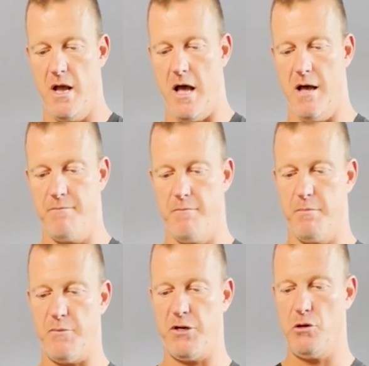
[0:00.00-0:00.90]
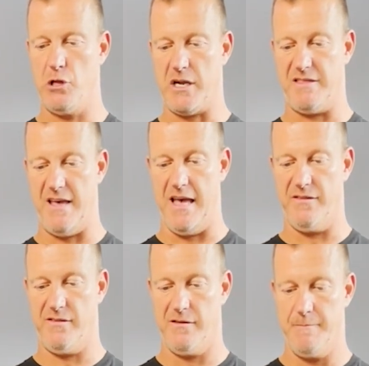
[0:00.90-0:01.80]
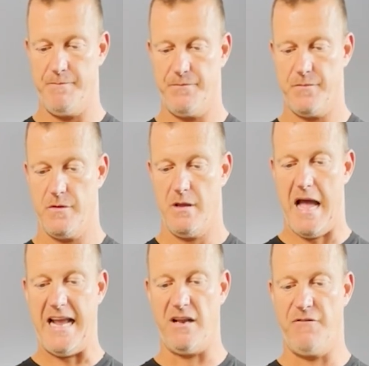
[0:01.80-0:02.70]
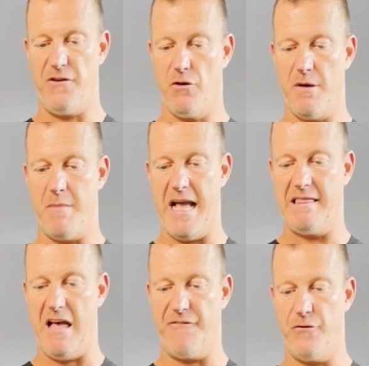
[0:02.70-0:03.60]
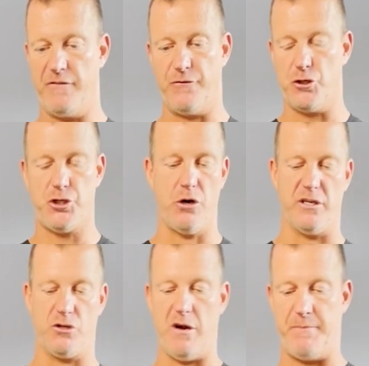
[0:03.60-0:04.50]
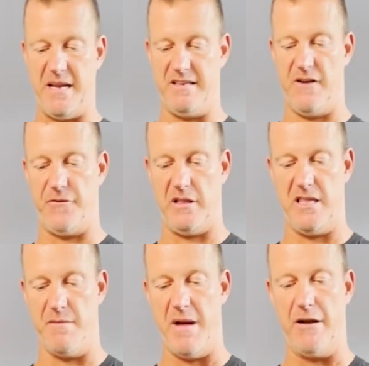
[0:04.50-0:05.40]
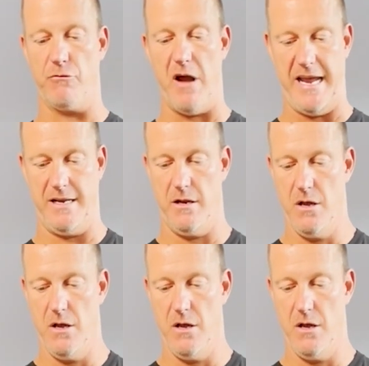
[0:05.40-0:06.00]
But when you look at this, I can feel that my left foot for sure is gripping differently than my right,